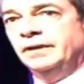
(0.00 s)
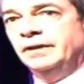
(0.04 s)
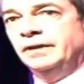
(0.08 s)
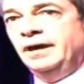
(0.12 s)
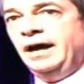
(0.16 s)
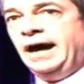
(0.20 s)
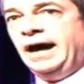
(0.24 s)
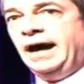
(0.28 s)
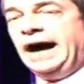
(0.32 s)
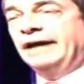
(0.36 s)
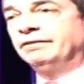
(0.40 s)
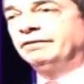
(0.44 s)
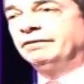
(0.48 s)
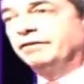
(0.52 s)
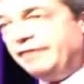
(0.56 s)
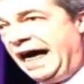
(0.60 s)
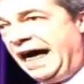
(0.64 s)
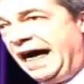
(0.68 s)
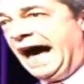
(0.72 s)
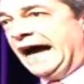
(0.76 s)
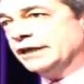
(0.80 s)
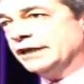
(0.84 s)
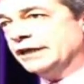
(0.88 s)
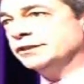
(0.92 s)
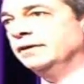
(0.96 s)
And
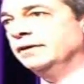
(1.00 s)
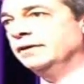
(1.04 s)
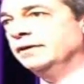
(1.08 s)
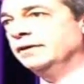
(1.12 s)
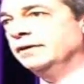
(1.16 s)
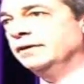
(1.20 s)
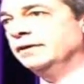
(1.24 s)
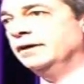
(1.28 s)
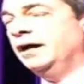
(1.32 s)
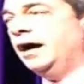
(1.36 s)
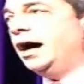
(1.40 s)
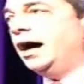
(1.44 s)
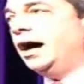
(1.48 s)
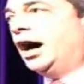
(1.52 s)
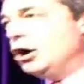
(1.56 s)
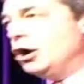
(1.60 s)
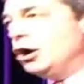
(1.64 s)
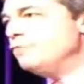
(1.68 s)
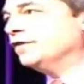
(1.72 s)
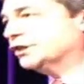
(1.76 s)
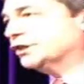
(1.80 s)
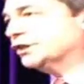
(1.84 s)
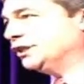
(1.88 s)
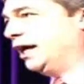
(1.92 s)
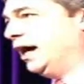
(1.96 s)
that
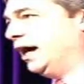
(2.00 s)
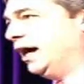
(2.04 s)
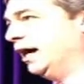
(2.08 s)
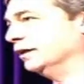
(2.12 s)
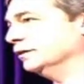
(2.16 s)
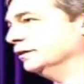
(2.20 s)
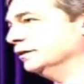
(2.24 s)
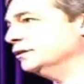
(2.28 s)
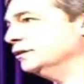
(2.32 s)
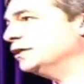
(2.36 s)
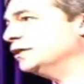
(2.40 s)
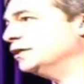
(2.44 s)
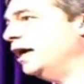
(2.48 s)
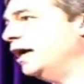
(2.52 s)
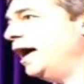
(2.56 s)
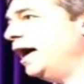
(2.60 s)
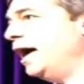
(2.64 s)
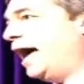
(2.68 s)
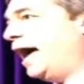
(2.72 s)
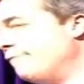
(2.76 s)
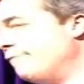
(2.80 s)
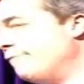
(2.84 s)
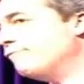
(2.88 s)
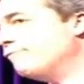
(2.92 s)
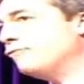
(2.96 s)
overturns
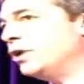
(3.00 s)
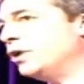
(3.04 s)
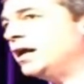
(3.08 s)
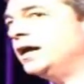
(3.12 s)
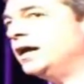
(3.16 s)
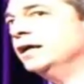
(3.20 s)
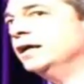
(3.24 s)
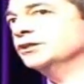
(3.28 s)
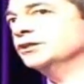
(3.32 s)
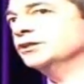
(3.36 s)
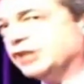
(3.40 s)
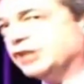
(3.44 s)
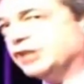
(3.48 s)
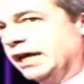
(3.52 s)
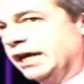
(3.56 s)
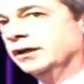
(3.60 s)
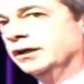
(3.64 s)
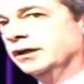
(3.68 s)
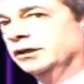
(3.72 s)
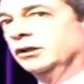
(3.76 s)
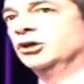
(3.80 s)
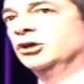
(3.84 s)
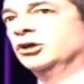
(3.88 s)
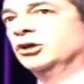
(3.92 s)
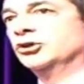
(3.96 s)
every single
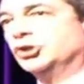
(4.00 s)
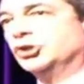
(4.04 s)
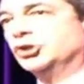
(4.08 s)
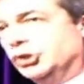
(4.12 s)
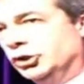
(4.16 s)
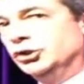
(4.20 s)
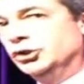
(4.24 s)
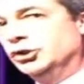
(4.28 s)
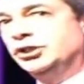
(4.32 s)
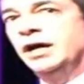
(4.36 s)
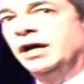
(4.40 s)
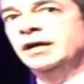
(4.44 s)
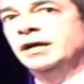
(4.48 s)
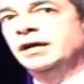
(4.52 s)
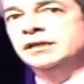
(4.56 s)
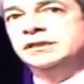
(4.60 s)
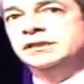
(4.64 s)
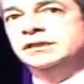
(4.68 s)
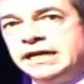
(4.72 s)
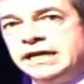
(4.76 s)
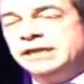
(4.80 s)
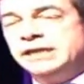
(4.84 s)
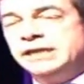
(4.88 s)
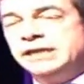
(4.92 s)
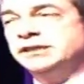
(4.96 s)
good,
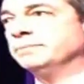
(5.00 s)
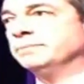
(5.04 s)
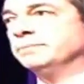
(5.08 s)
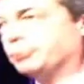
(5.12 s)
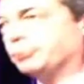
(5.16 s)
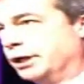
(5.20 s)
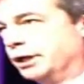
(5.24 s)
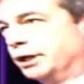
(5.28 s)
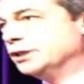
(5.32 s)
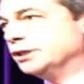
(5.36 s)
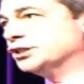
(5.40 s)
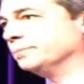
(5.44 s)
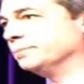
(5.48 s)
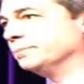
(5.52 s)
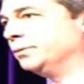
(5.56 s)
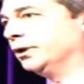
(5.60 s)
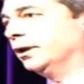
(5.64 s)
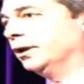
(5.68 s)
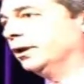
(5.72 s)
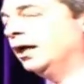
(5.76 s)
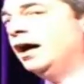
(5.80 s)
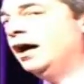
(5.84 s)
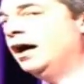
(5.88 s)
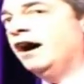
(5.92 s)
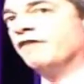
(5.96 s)
decent principle
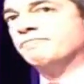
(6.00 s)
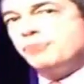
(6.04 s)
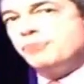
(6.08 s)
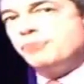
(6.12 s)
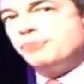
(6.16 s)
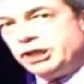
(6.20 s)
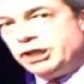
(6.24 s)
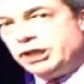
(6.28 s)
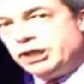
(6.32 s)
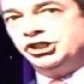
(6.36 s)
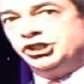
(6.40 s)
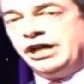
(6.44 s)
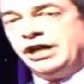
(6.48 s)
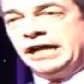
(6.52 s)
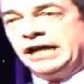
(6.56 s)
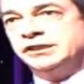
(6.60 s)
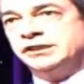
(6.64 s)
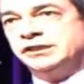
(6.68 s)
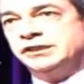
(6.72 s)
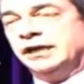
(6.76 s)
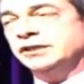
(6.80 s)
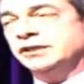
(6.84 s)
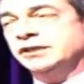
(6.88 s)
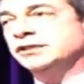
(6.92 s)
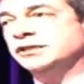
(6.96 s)
of British
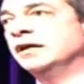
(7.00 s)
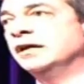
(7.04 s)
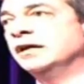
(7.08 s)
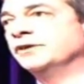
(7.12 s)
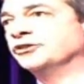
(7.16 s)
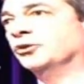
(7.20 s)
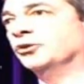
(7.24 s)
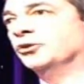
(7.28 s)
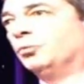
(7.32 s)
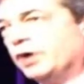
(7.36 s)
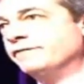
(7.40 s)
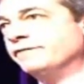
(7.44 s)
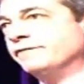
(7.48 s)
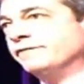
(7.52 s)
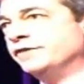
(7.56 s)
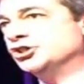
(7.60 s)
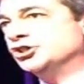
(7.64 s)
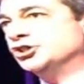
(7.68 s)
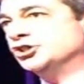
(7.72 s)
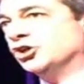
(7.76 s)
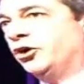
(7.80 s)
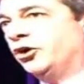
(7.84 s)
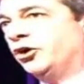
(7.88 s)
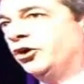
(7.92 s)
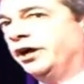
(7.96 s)
justice that we have
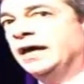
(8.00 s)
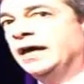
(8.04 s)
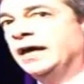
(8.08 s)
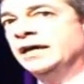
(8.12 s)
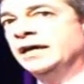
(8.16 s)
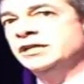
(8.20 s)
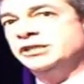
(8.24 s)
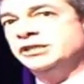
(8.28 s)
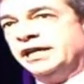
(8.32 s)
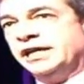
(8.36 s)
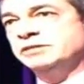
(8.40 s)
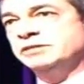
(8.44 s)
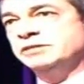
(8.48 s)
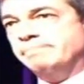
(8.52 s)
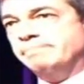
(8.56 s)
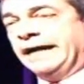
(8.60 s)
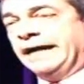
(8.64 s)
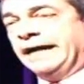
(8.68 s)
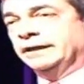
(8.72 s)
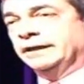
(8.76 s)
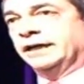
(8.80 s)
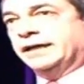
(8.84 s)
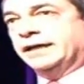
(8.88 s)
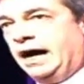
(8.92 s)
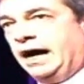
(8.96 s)
enjoyed since Magna
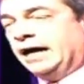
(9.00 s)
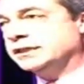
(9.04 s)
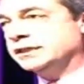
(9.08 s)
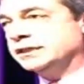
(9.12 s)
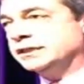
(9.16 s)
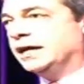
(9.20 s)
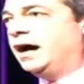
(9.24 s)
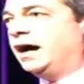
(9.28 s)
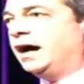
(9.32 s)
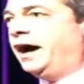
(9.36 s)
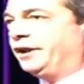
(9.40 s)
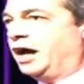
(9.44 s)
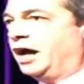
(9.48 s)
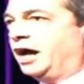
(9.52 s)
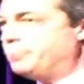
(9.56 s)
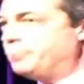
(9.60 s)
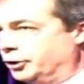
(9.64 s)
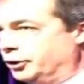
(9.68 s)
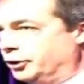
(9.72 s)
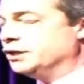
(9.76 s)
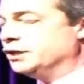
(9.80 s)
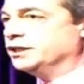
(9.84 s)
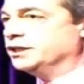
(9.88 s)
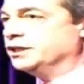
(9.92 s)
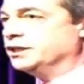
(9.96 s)
Carta. And I put it
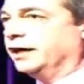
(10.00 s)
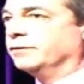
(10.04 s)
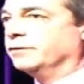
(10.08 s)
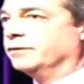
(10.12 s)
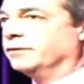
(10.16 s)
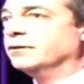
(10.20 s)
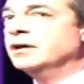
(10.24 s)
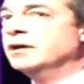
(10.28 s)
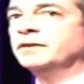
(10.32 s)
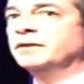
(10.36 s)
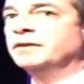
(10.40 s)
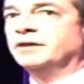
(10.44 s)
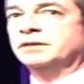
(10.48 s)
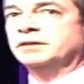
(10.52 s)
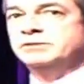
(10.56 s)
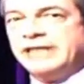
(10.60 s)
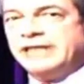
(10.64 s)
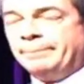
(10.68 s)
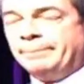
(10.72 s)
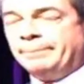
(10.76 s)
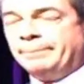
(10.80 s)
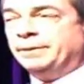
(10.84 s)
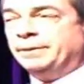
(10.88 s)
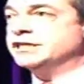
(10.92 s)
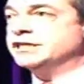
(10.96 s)
to you that
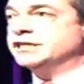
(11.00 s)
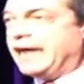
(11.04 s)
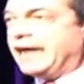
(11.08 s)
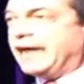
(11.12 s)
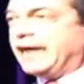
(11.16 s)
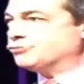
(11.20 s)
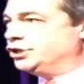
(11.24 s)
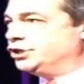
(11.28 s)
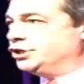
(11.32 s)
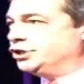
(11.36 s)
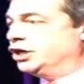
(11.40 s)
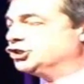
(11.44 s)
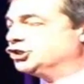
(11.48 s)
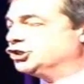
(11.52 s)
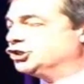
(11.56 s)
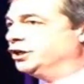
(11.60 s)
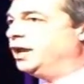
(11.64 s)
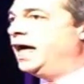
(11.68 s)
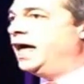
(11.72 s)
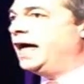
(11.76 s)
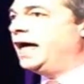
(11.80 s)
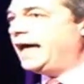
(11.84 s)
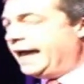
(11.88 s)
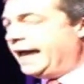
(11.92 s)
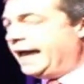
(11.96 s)
Tappin's extradition
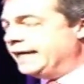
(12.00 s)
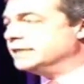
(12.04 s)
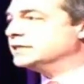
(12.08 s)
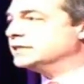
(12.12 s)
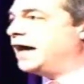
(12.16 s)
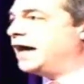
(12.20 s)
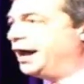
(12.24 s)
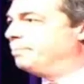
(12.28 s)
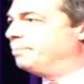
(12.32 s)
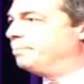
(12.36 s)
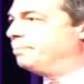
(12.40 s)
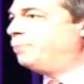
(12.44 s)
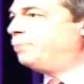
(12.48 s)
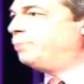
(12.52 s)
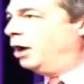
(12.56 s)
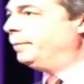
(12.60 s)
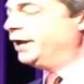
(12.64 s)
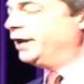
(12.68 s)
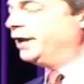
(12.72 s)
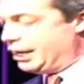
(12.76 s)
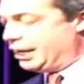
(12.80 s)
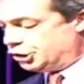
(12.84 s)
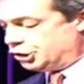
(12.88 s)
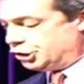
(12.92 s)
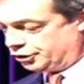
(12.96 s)
is an
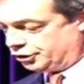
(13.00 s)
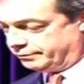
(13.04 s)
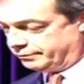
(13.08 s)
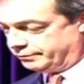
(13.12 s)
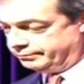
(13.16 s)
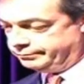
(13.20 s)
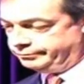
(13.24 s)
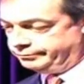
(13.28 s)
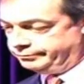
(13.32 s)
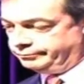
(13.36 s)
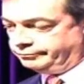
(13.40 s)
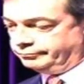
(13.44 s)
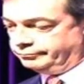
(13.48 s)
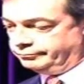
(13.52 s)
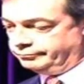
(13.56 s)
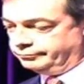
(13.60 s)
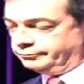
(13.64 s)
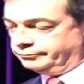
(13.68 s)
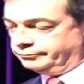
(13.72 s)
abomination. Yeah.